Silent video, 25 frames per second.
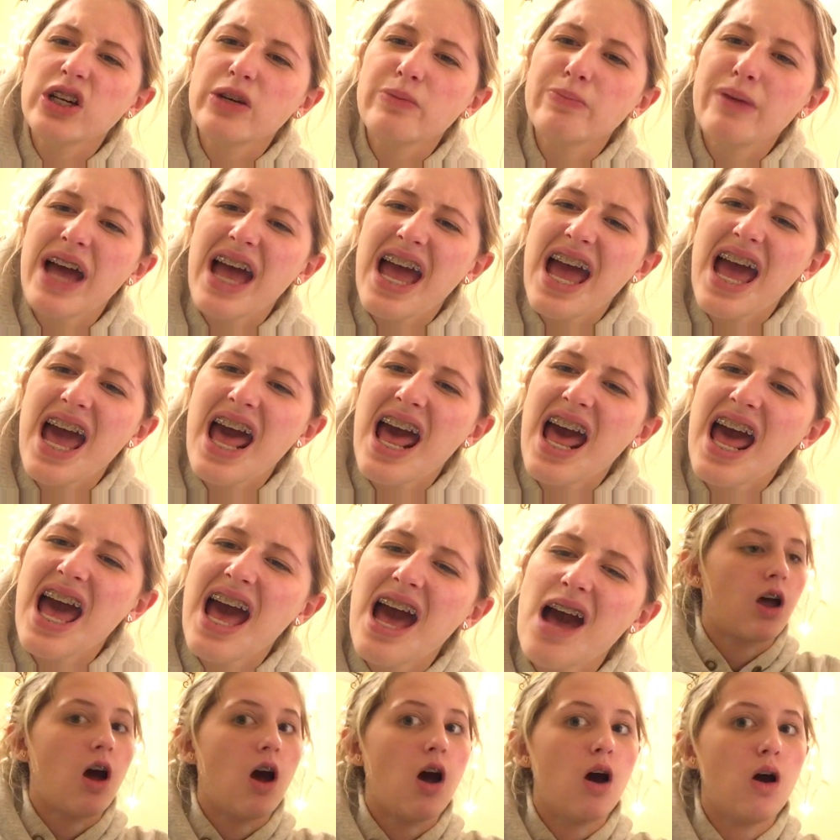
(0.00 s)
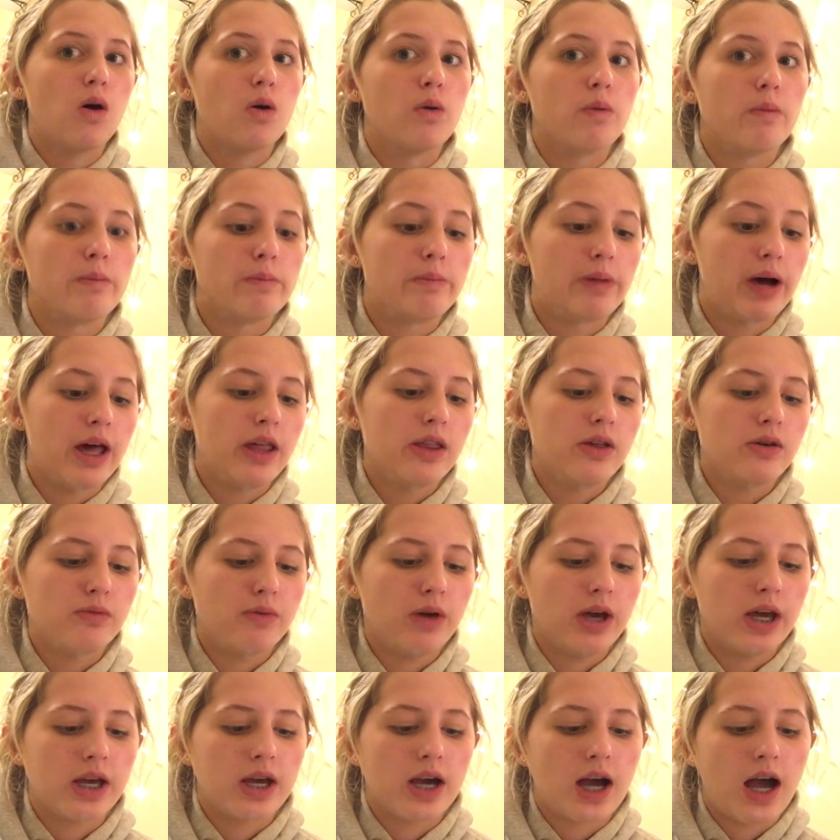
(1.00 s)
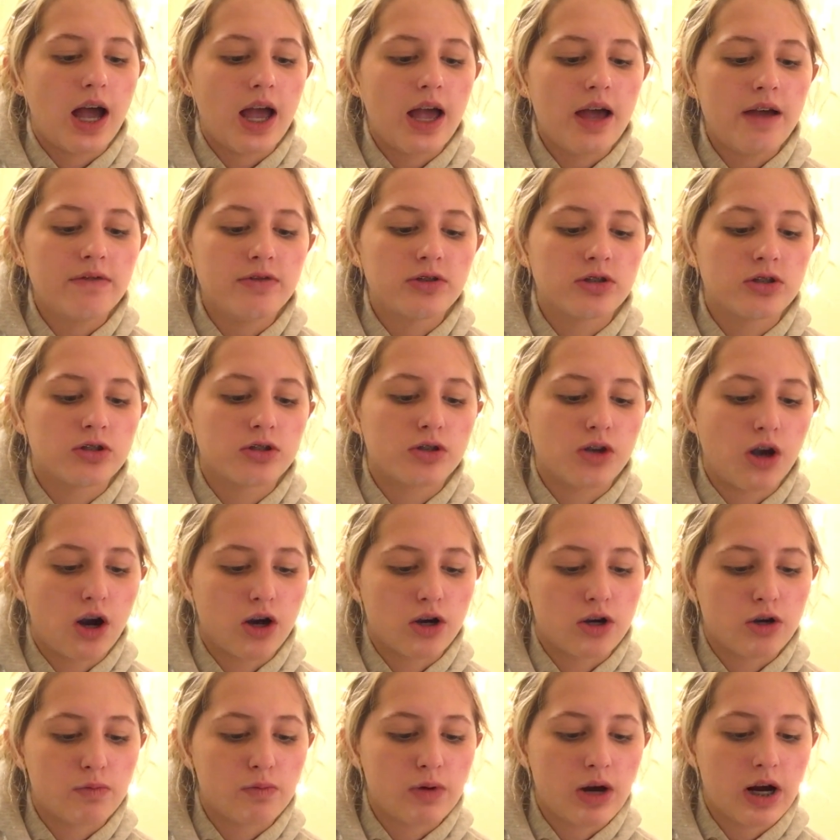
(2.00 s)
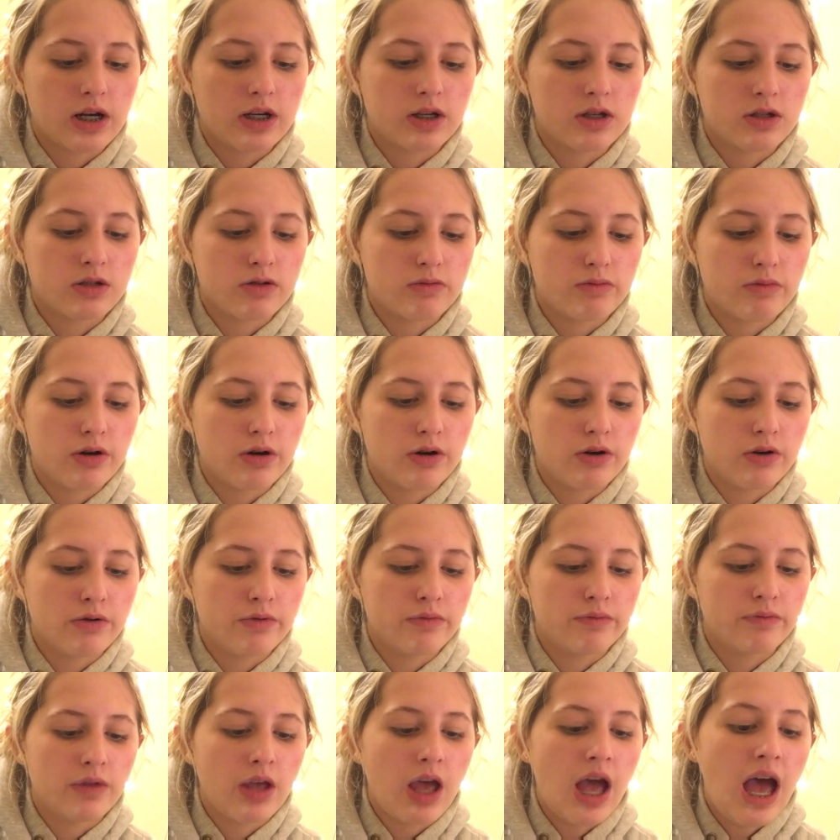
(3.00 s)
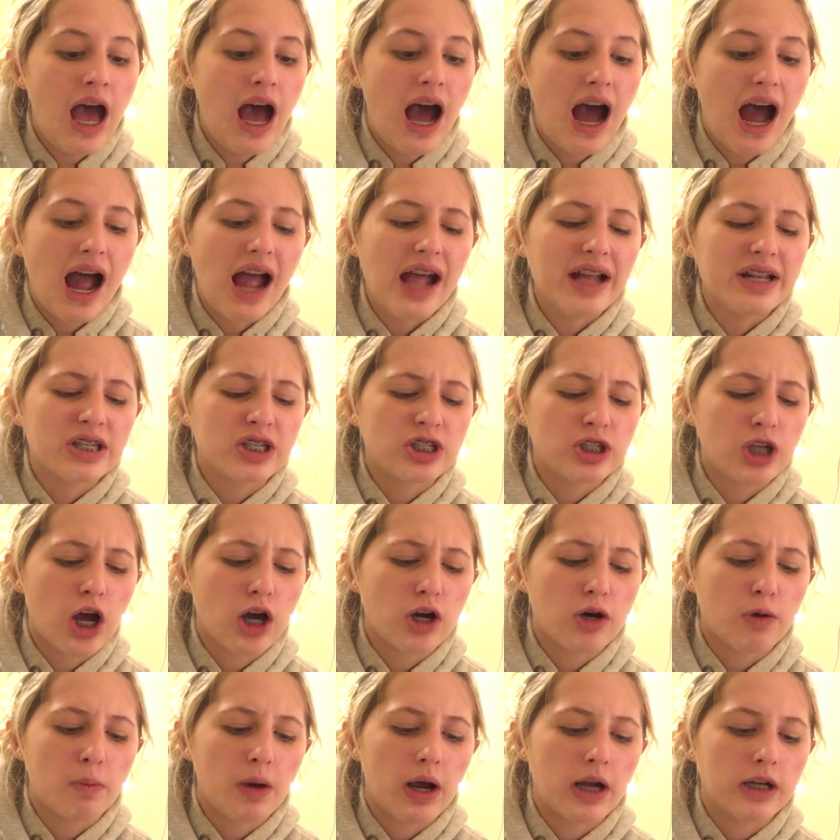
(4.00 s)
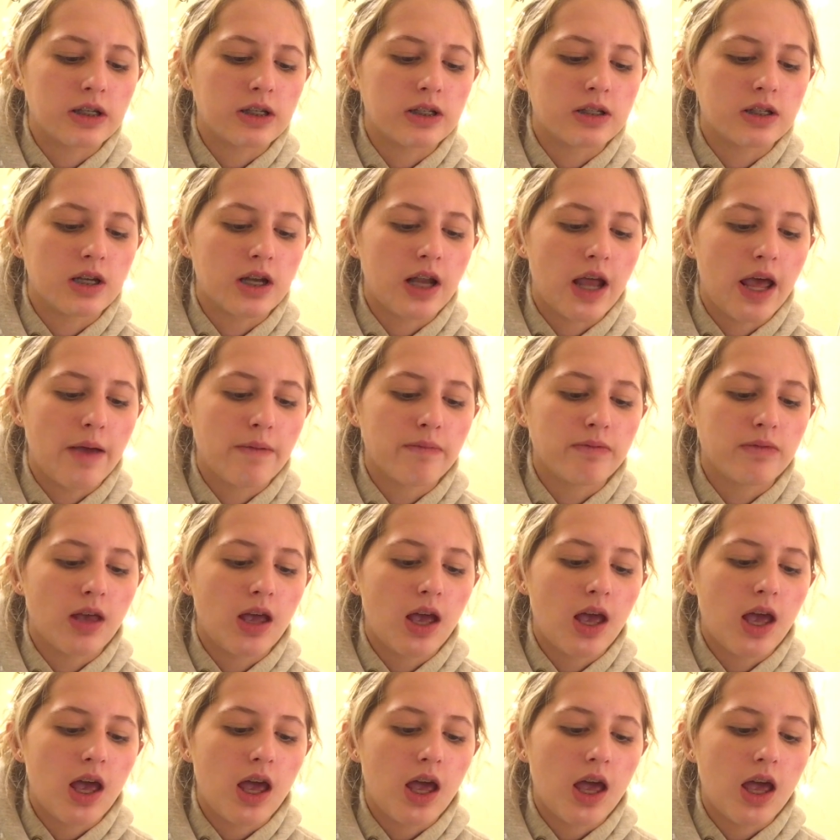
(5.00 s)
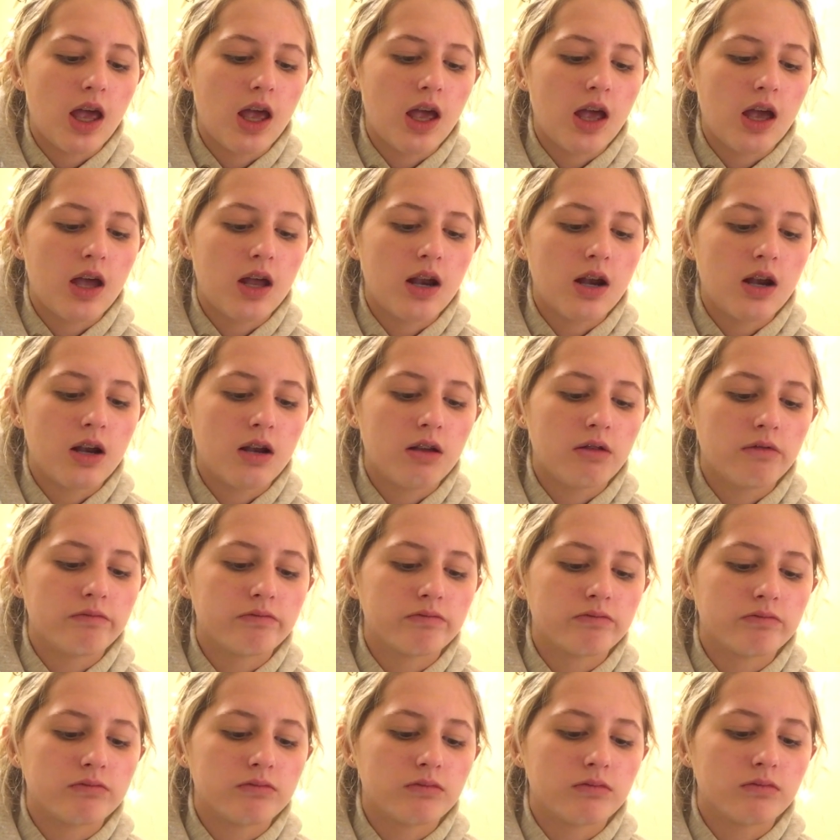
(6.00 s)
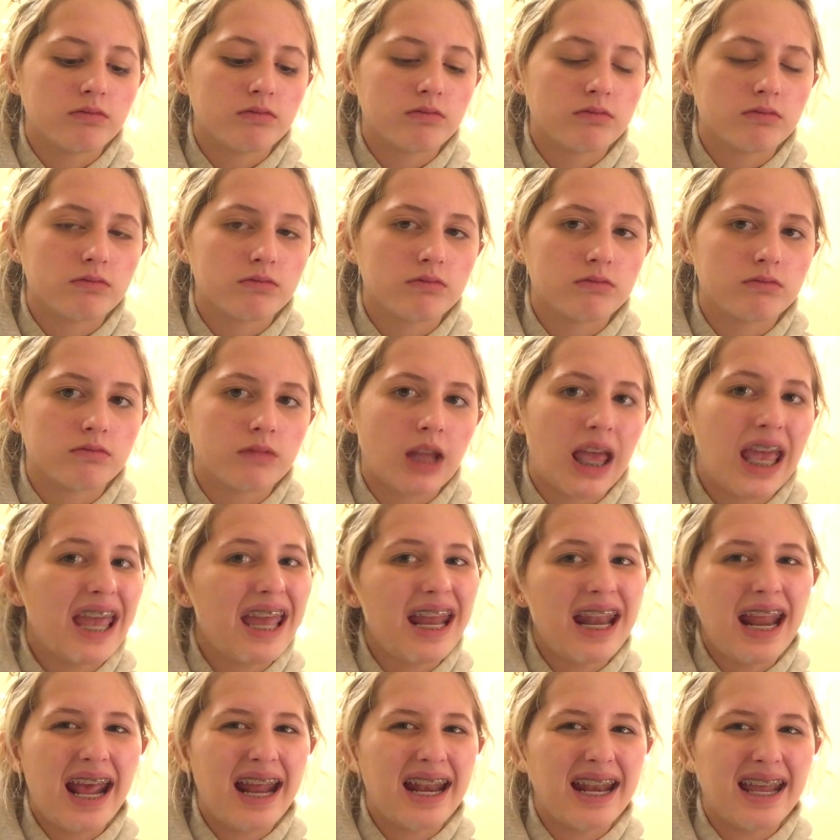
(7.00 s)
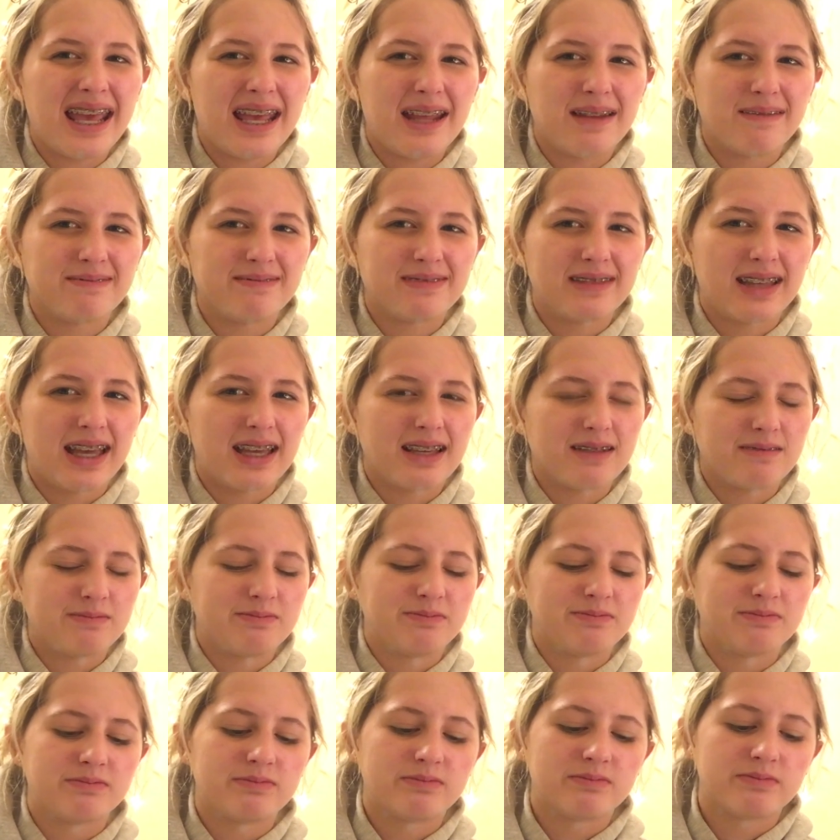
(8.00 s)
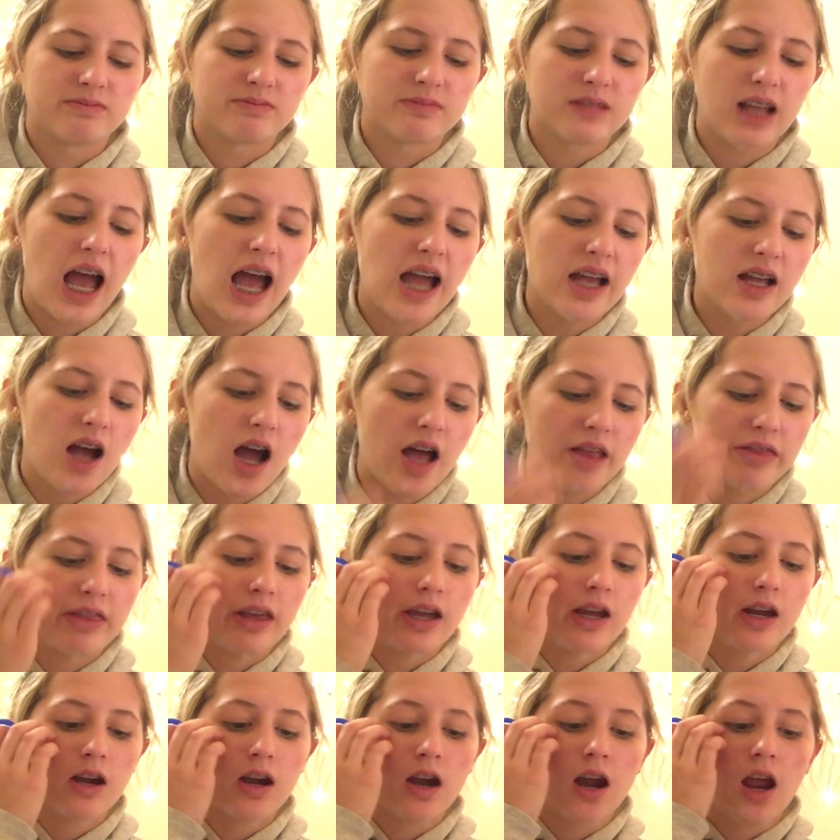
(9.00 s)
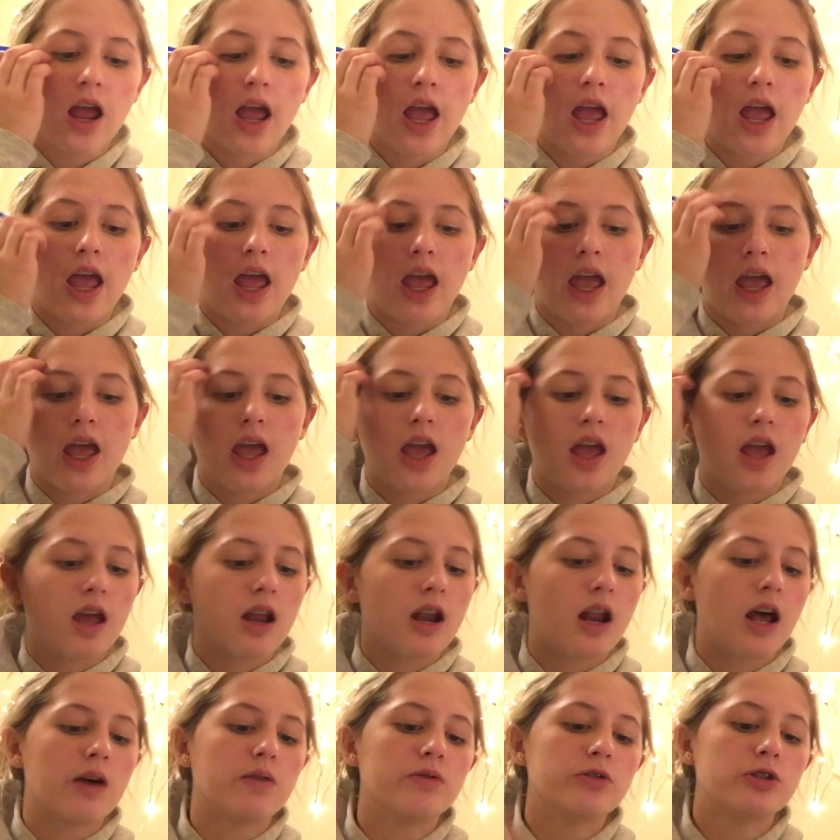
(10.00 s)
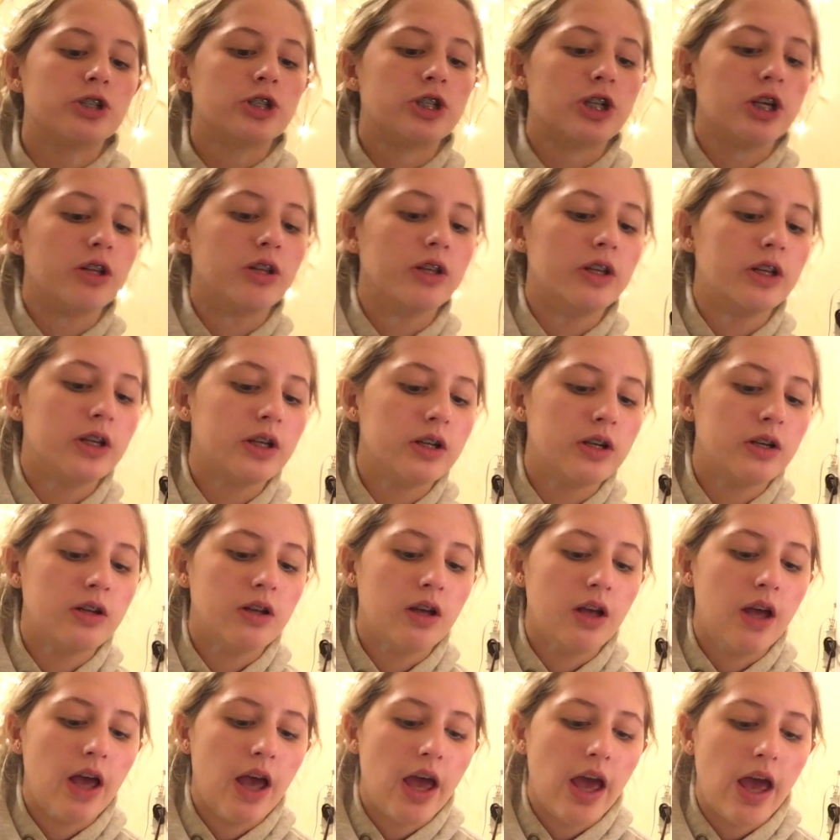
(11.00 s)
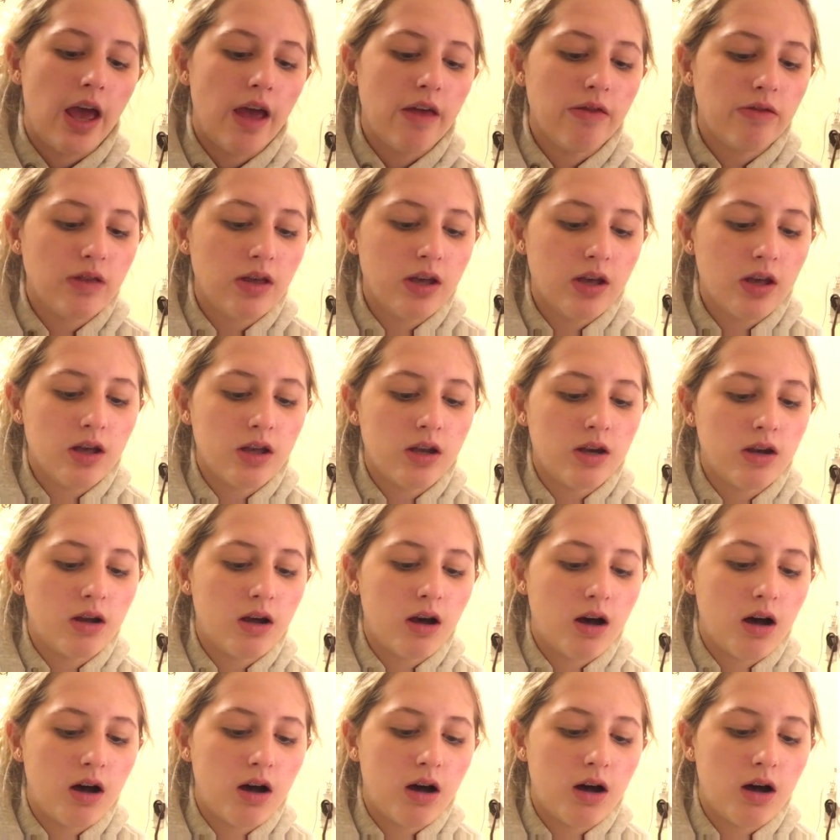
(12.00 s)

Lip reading: about. Oh, by the way, I have soccer practice tomorrow. I had soccer practice today, and it ain't it. Like, I got there, and I was chilling, and then